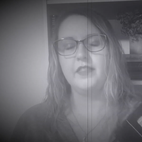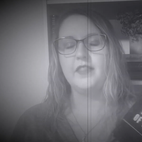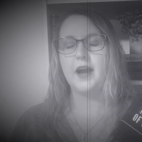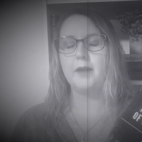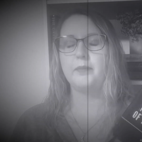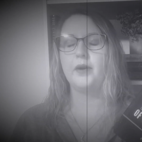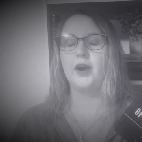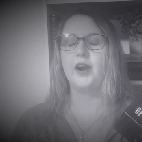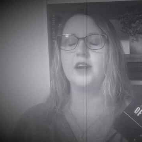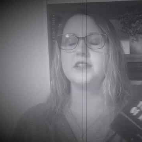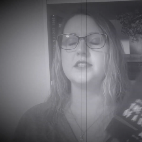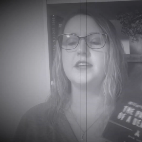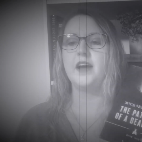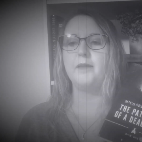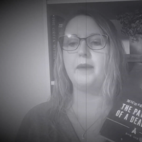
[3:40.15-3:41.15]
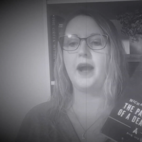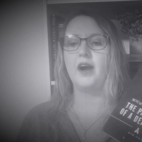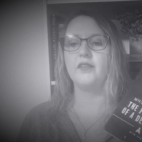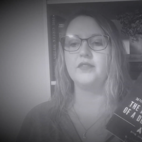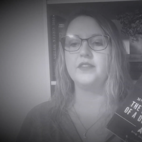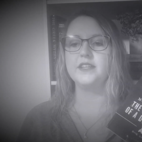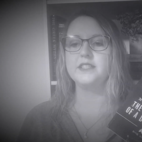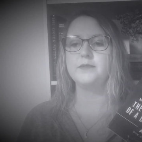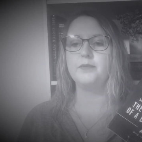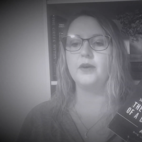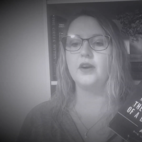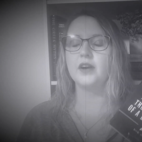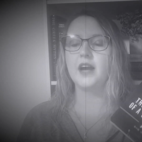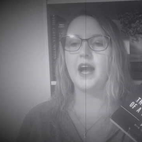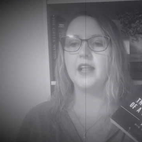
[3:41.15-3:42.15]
that part about this book.